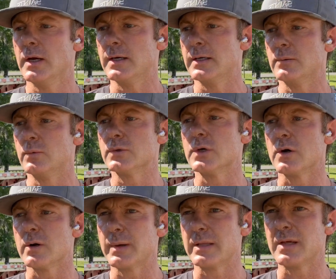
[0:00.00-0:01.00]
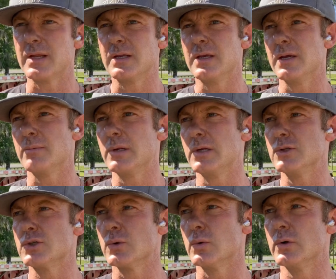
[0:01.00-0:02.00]
We'll talk about that again, but in
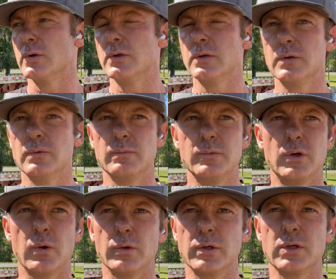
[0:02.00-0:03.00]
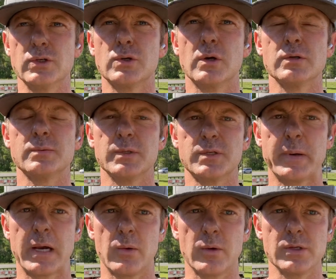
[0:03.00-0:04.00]
short, you're only going to draw as much
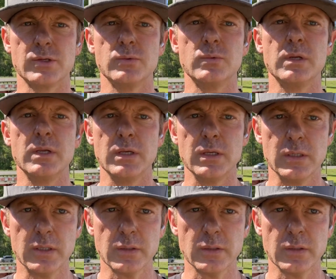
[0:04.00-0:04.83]
power as you need.